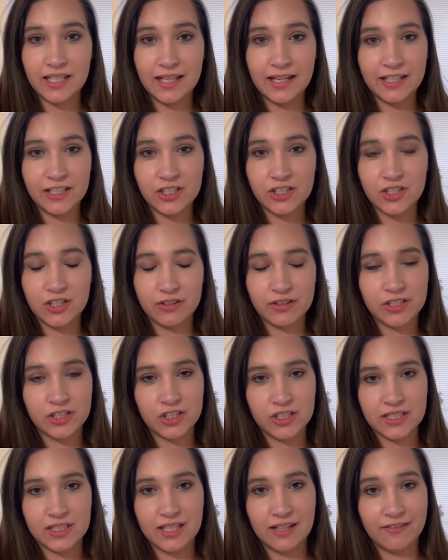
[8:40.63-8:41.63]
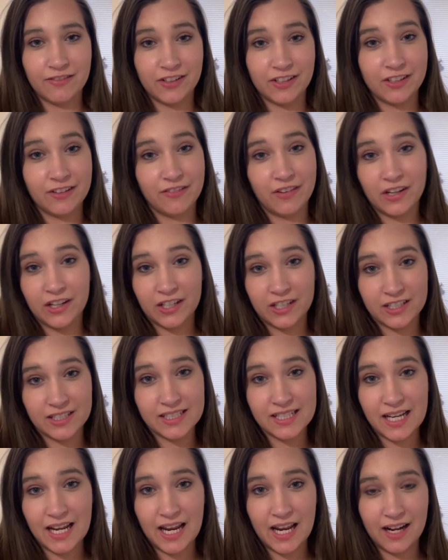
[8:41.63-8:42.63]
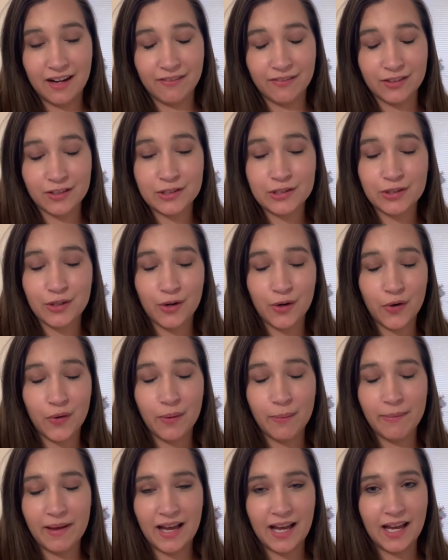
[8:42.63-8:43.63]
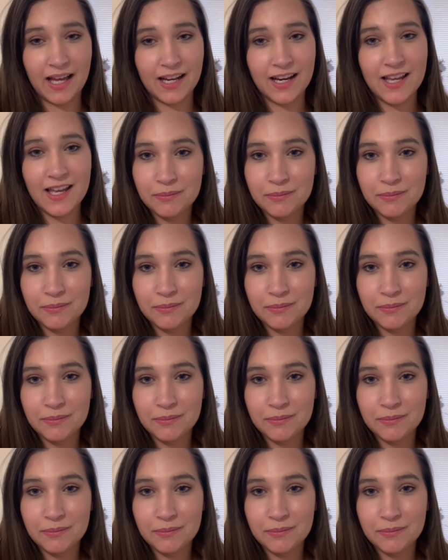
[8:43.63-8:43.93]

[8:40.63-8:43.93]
And I just know that she's not feeling very good today and I feel so bad.